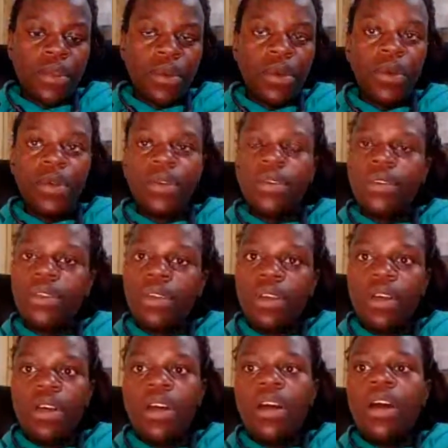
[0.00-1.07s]
Oh,
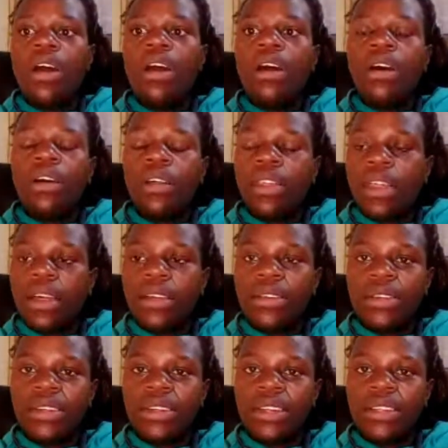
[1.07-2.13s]

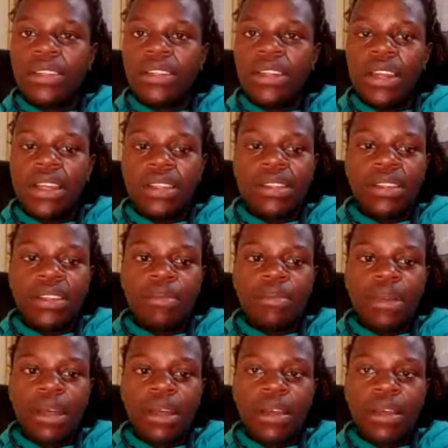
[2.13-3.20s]
thank goodness, lights
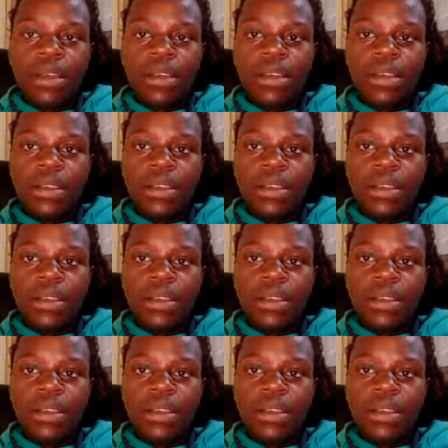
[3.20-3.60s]
are back.